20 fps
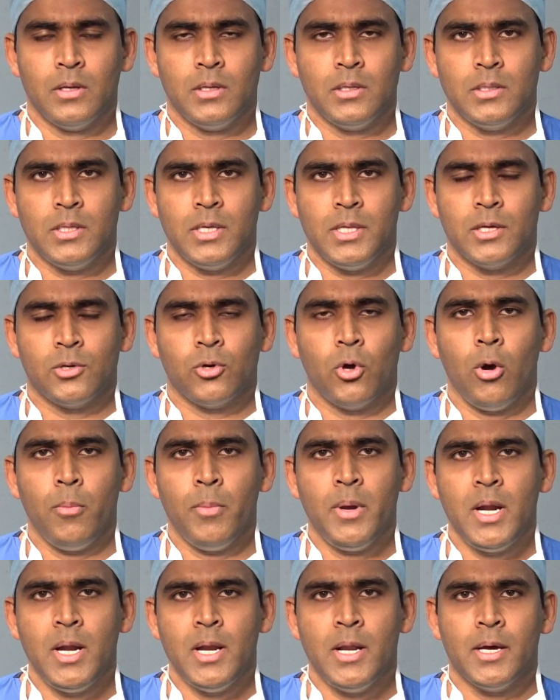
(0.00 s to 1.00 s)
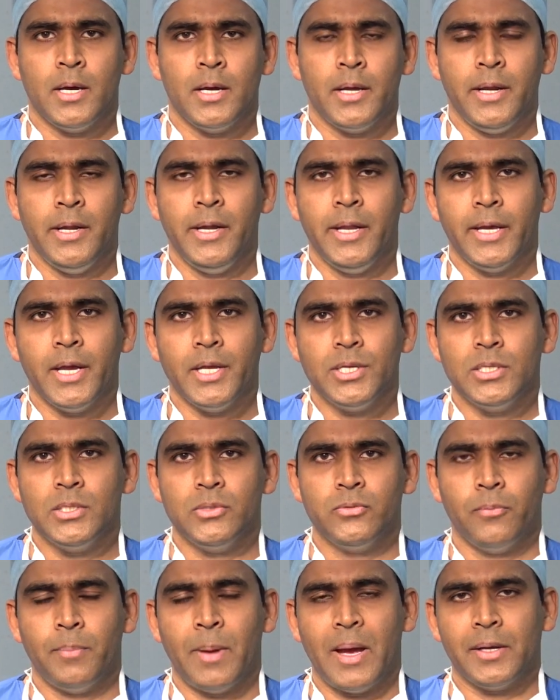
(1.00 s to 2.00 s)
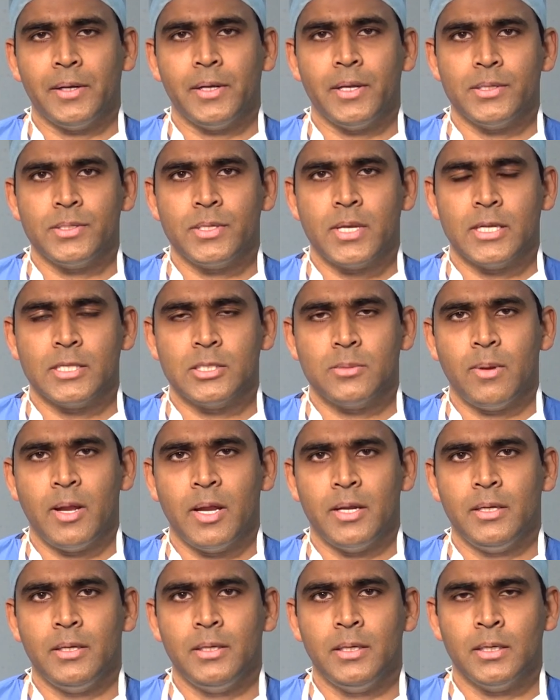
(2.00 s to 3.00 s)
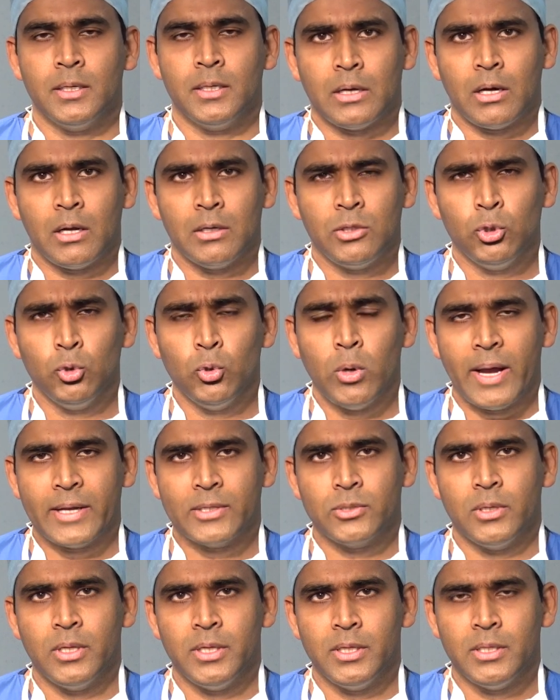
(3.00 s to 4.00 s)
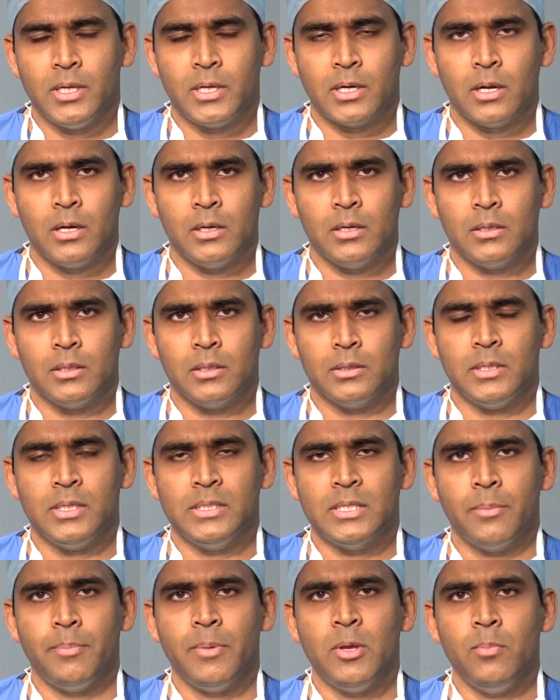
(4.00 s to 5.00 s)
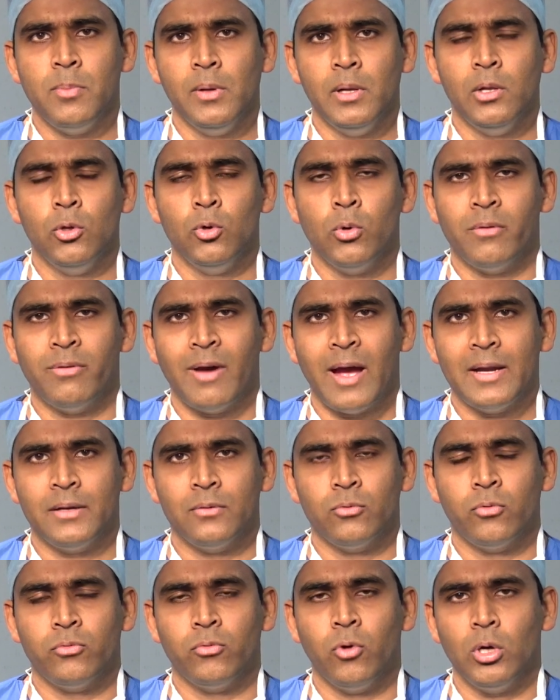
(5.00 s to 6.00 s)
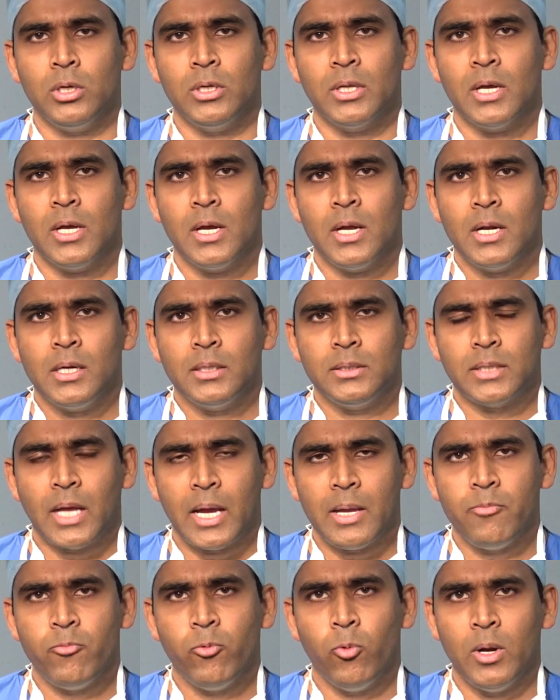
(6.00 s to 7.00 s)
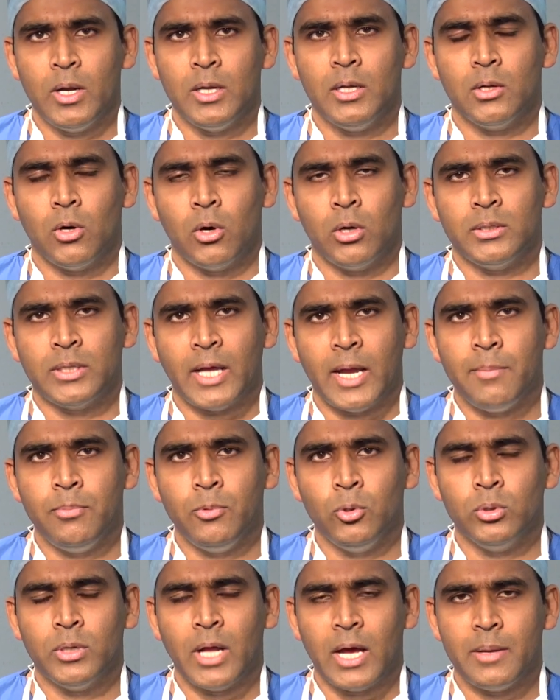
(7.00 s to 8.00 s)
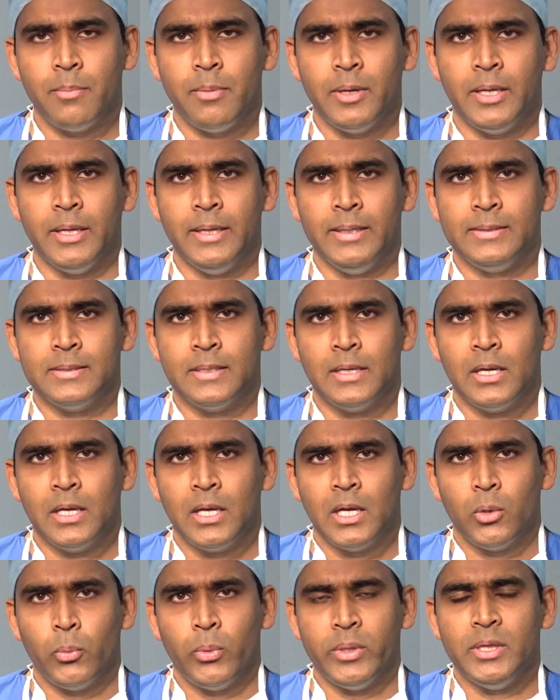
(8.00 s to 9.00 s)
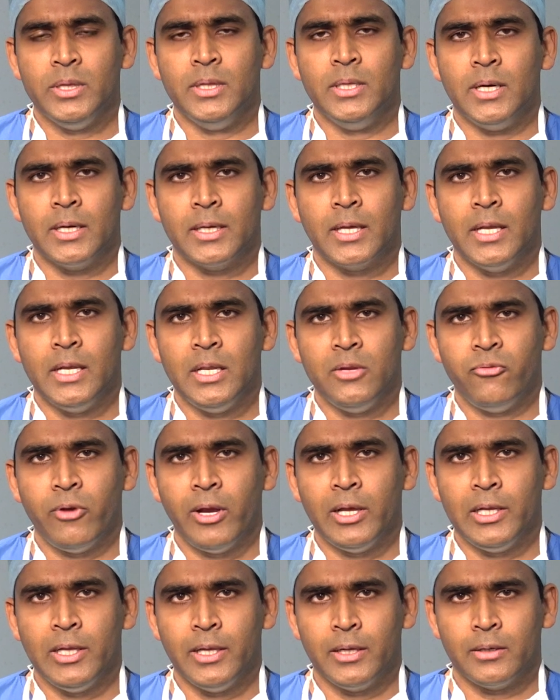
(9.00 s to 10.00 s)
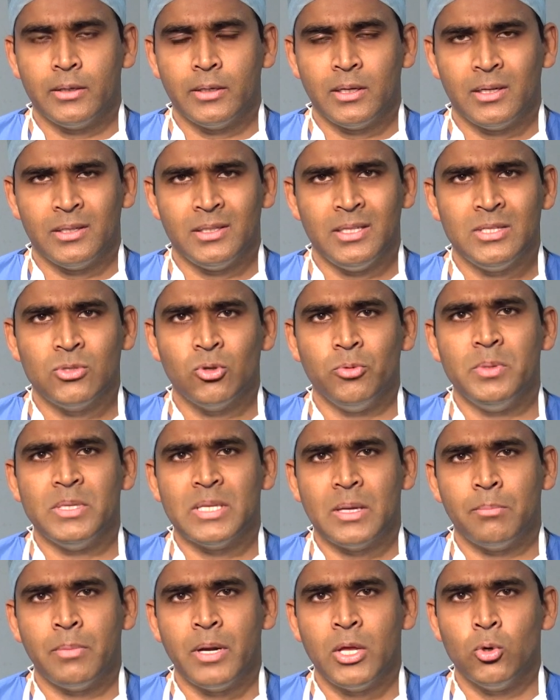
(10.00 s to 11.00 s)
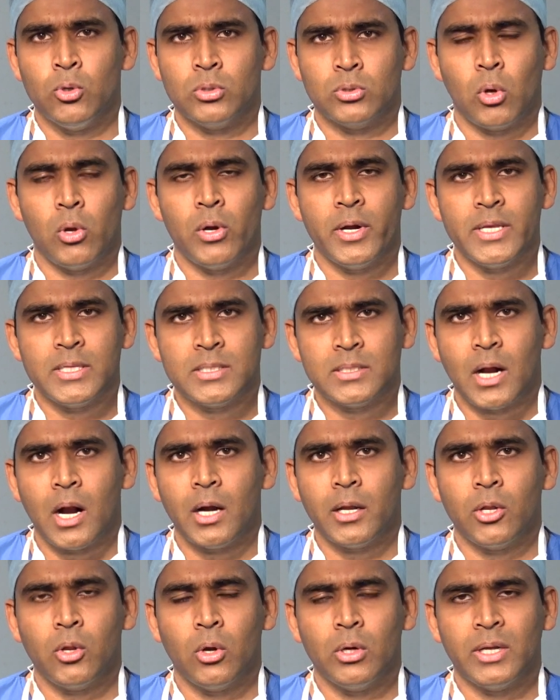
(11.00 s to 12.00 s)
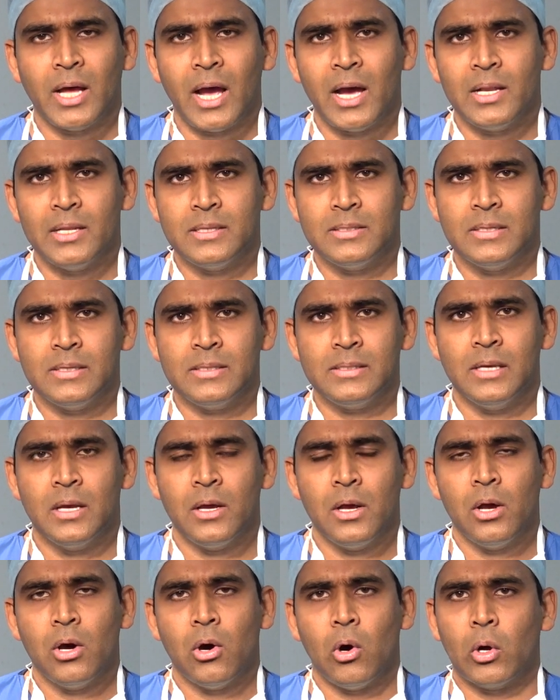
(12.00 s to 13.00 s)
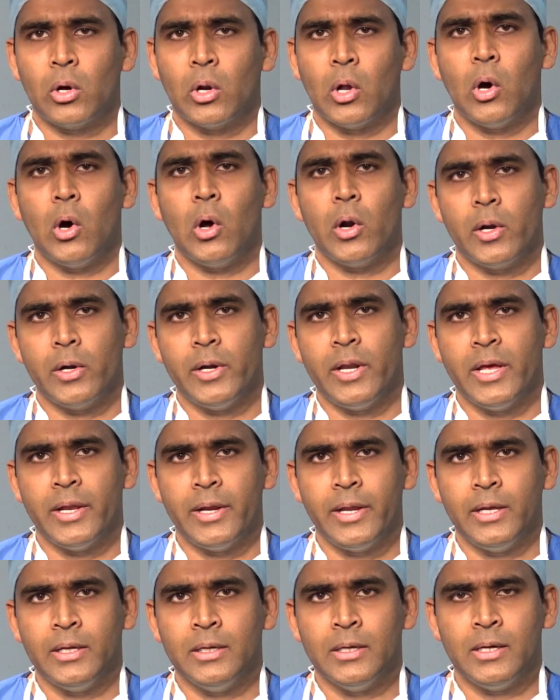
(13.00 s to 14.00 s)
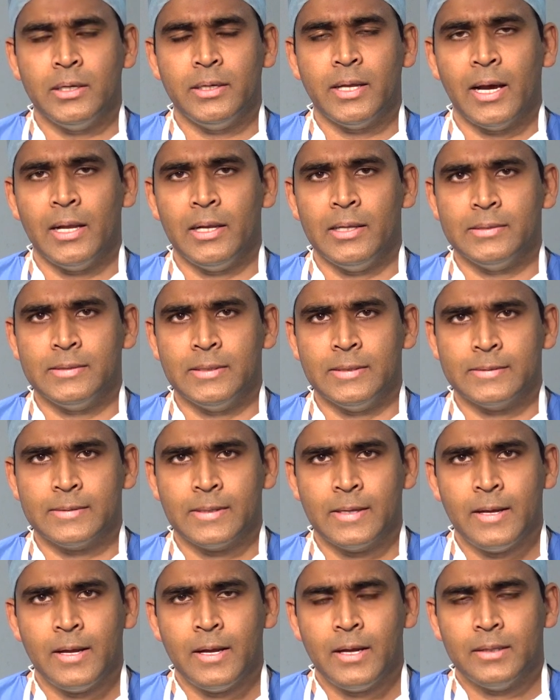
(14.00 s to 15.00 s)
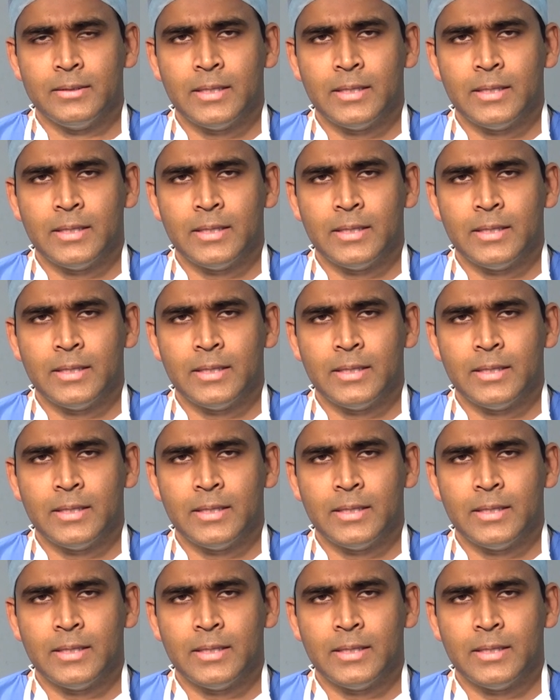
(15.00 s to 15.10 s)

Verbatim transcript: See, the common indications for pancreas transplant are two actually. There are These are people who have had, who have got type 1 or type 2 diabetes with uh, kidney failure. Uh, this could be somebody who's already started on dialysis or, or nearing uh, dialysis.